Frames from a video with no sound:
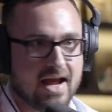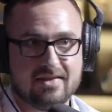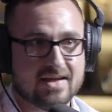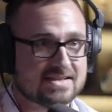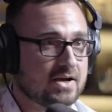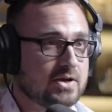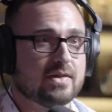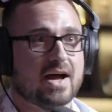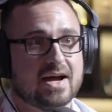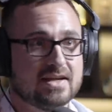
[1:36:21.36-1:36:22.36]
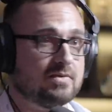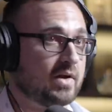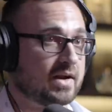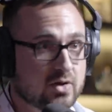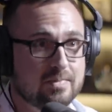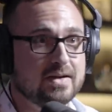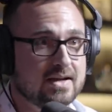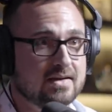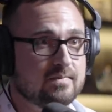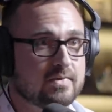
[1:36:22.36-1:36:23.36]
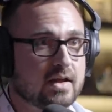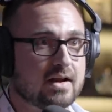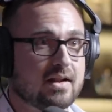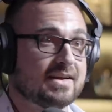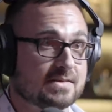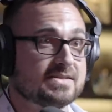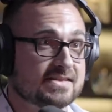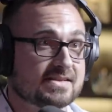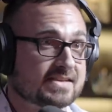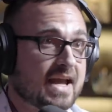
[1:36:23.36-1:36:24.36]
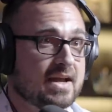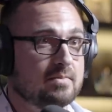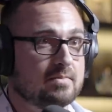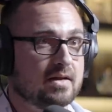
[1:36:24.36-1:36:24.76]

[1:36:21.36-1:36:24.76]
and they sell you on the idea of what it could be. And a lot of times it's a scam.